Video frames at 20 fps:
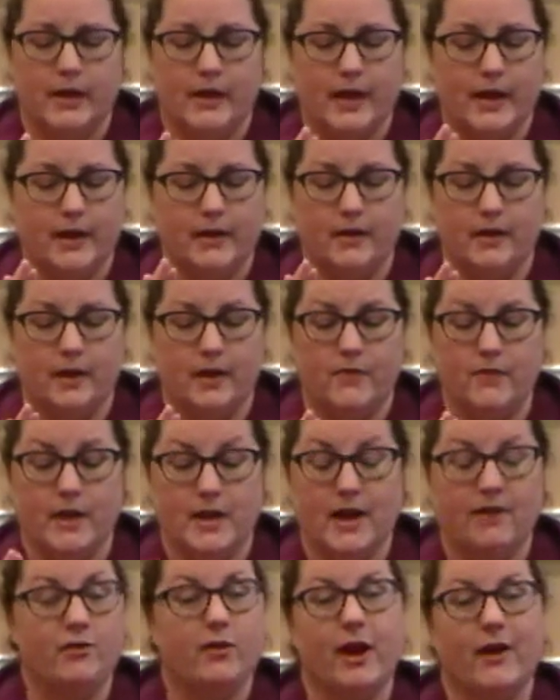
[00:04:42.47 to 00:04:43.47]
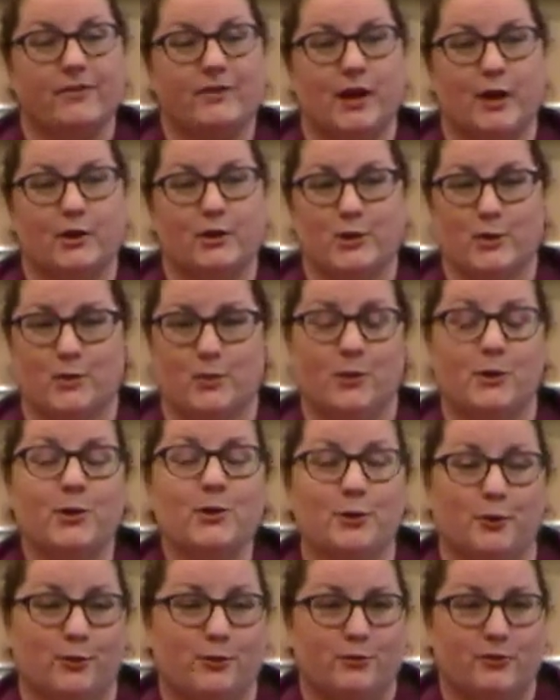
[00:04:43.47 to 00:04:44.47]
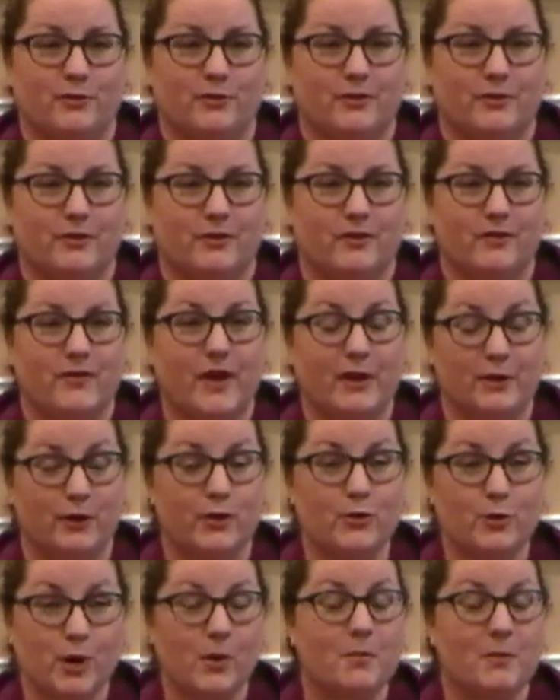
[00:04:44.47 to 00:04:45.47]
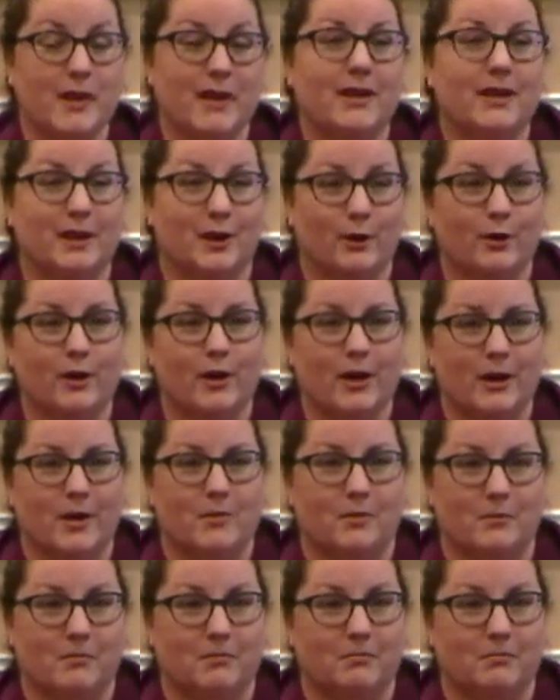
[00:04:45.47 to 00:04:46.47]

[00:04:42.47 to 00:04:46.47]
and they never have to actually prove that you committed a crime.